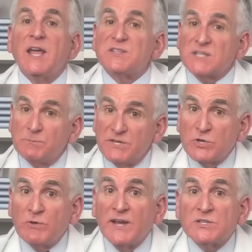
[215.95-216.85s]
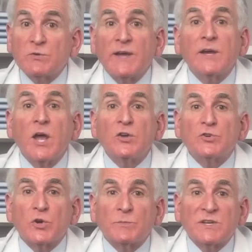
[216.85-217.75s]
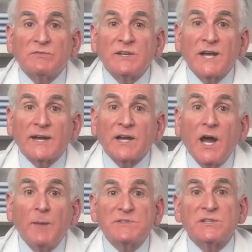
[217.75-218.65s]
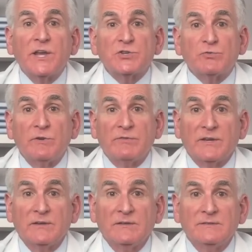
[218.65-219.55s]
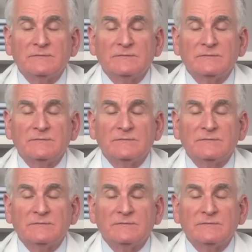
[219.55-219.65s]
Submit your answer at derm t v dot com slash trivia.